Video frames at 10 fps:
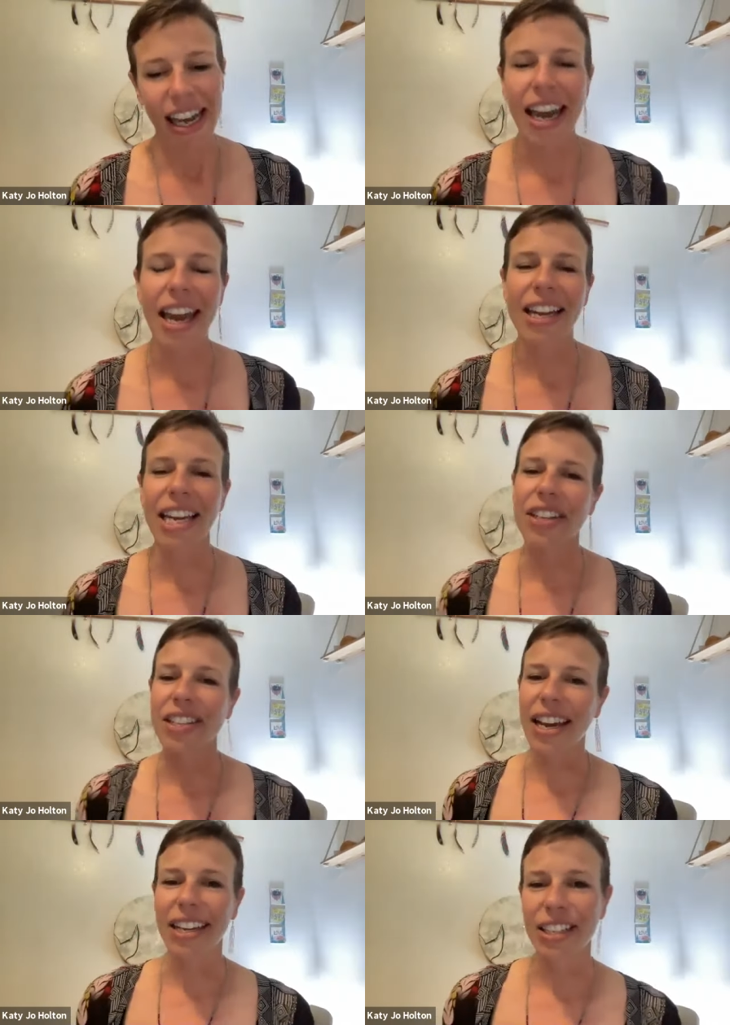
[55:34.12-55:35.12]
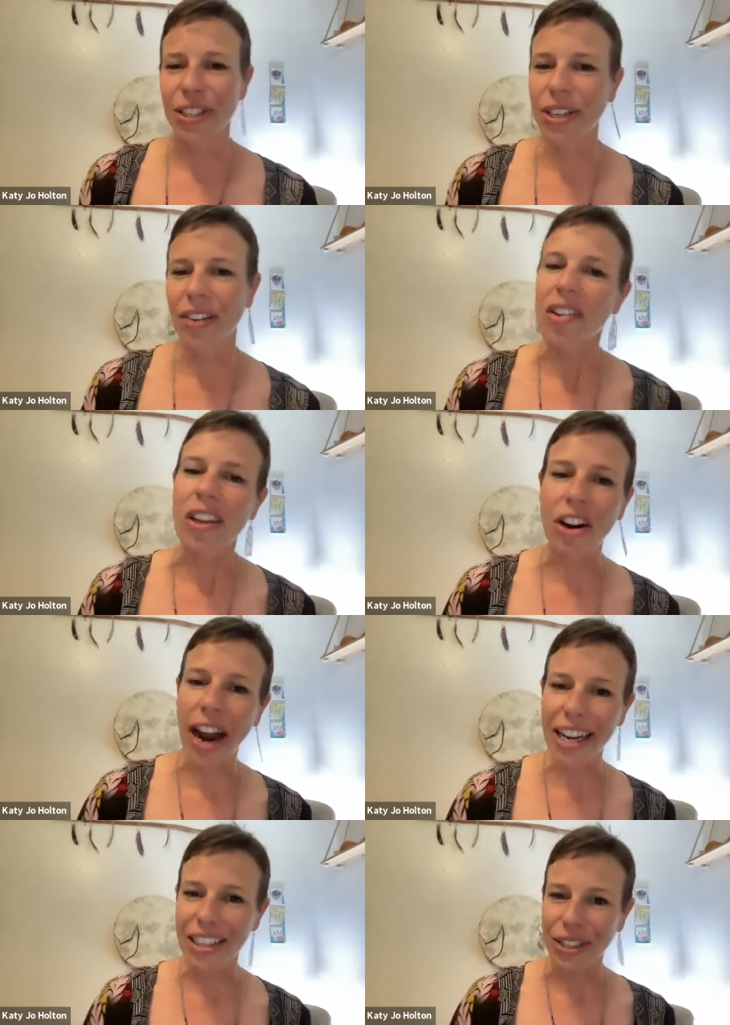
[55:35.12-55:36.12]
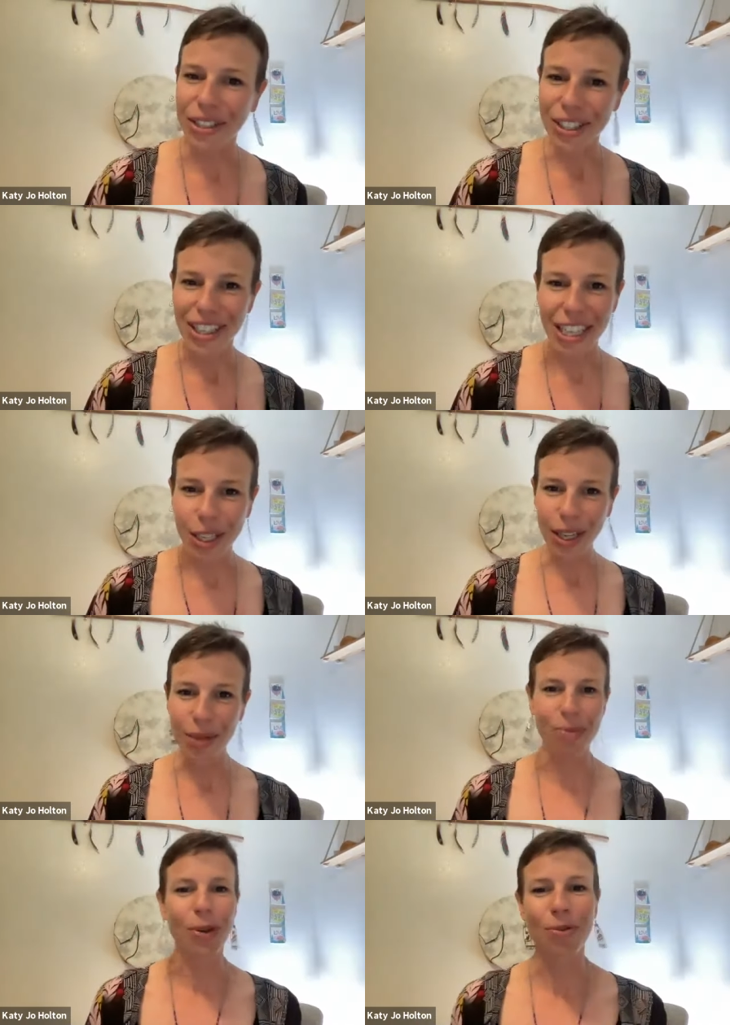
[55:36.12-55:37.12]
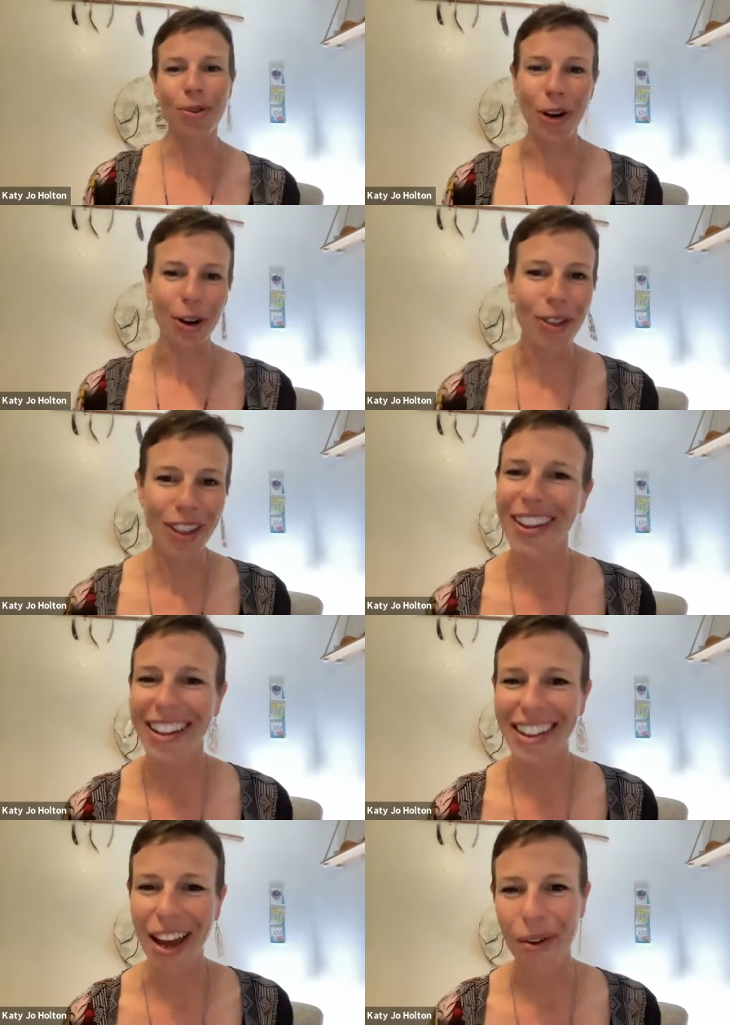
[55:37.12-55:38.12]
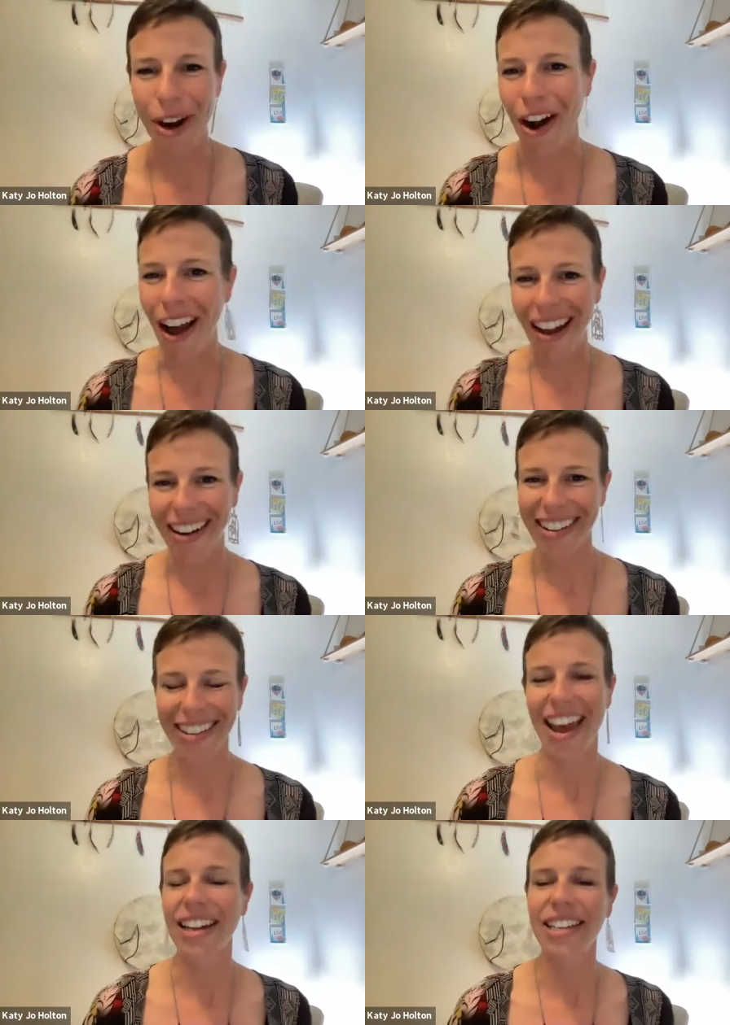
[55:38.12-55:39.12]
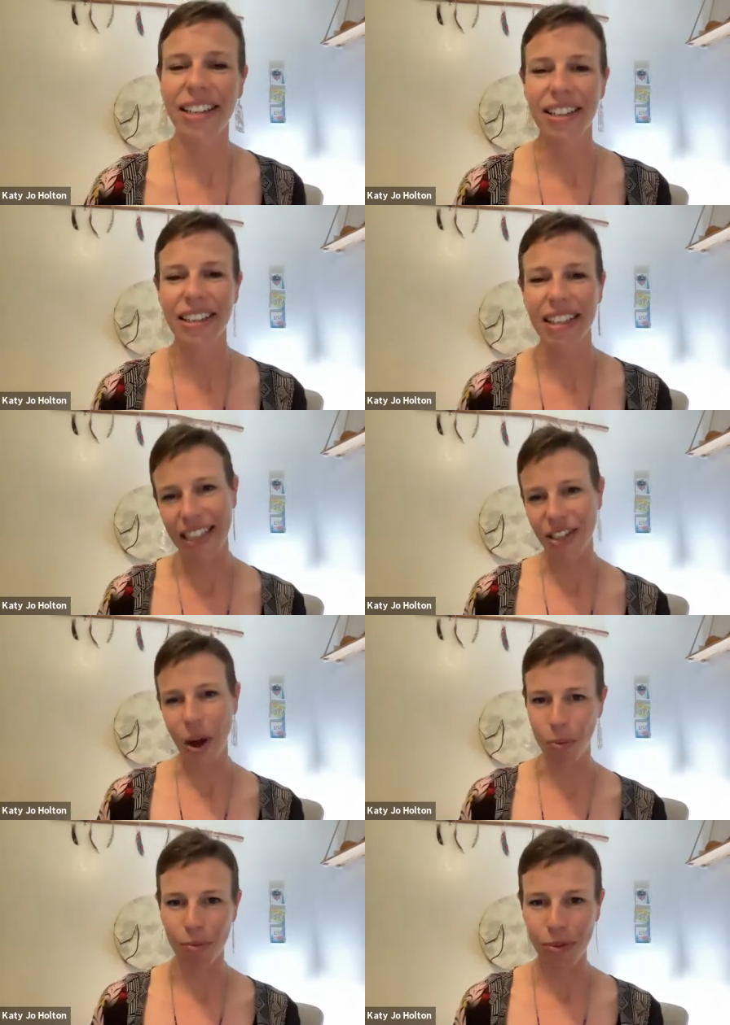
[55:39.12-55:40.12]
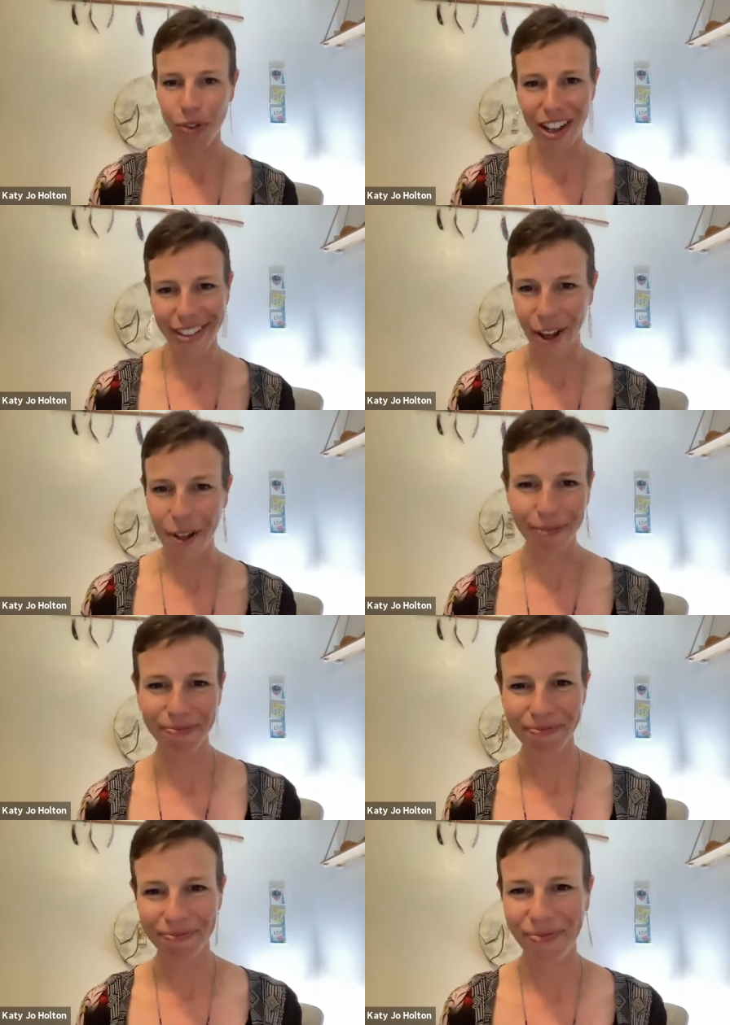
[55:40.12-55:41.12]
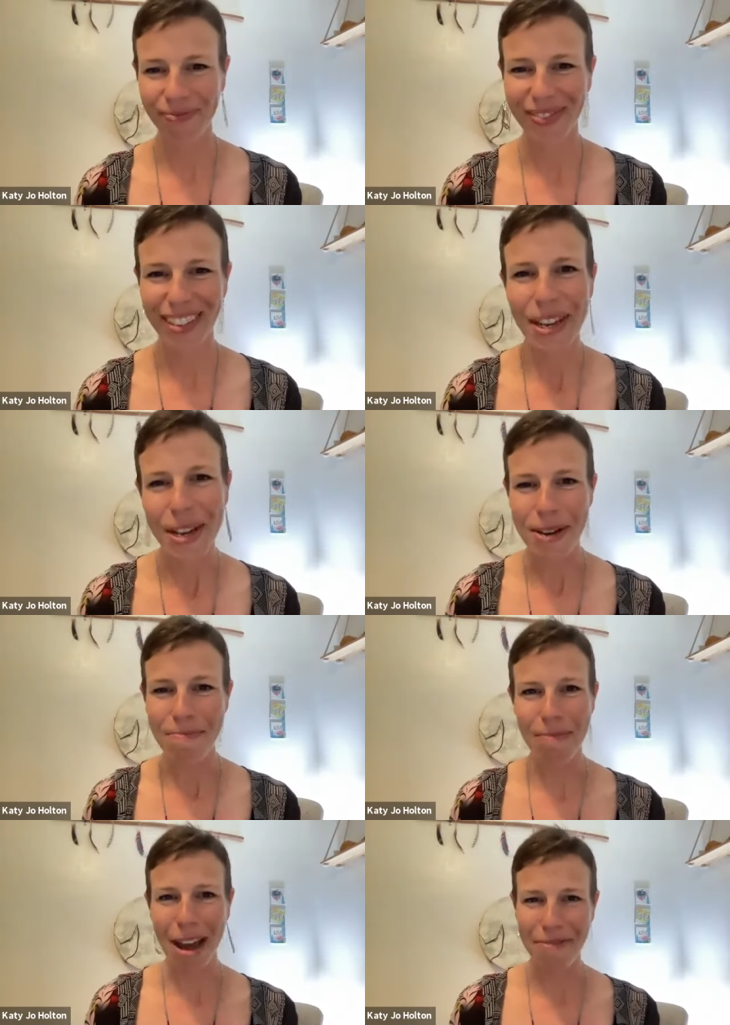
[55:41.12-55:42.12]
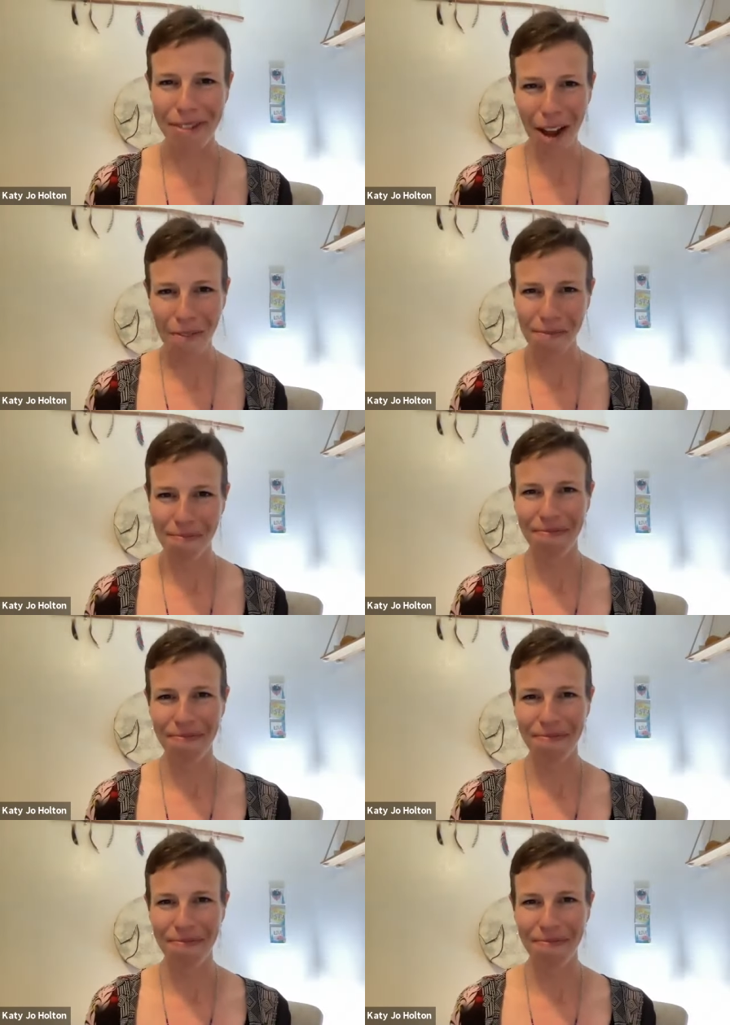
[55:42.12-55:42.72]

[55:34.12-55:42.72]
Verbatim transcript: and give a second to give a little gratitude to this beautiful earth that we're on that is home for us all. Bye bye for now.